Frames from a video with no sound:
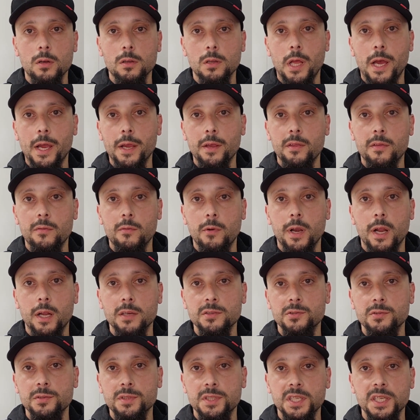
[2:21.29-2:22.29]
length
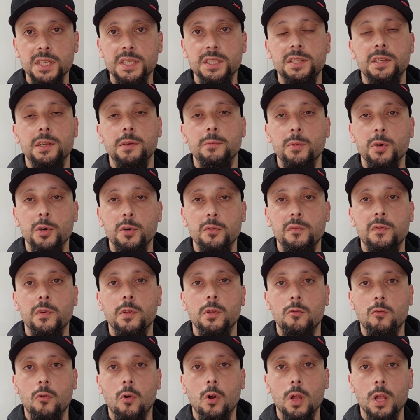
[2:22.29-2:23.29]
360mm for the
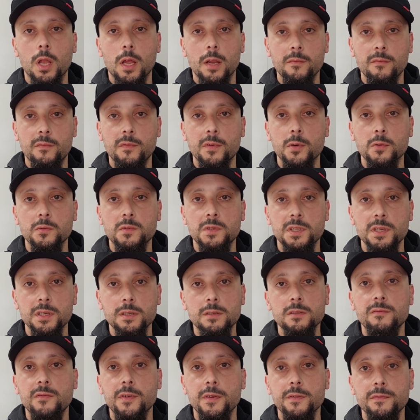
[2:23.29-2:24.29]
Royal Enfield
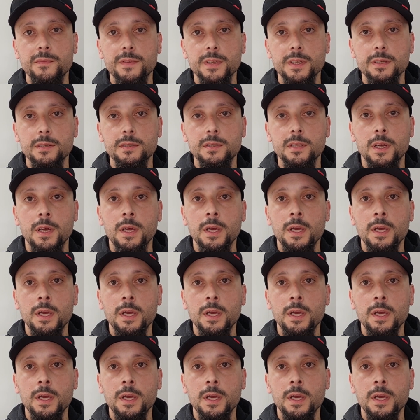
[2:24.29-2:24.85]
650s,